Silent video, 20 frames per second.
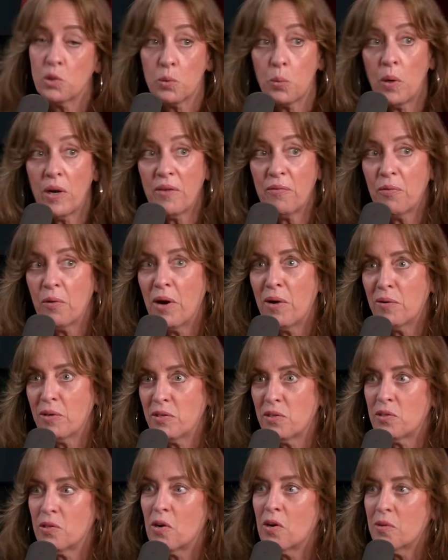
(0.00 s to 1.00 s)
24 hour
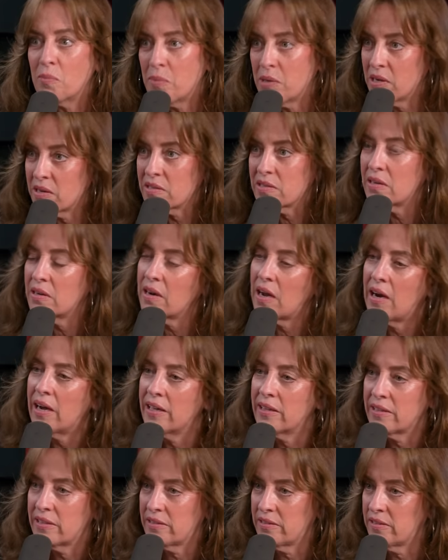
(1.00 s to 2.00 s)
Starbucks on
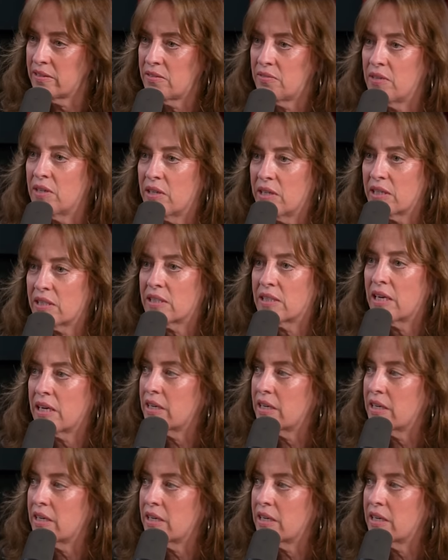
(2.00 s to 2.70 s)
Highland. It's very exciting.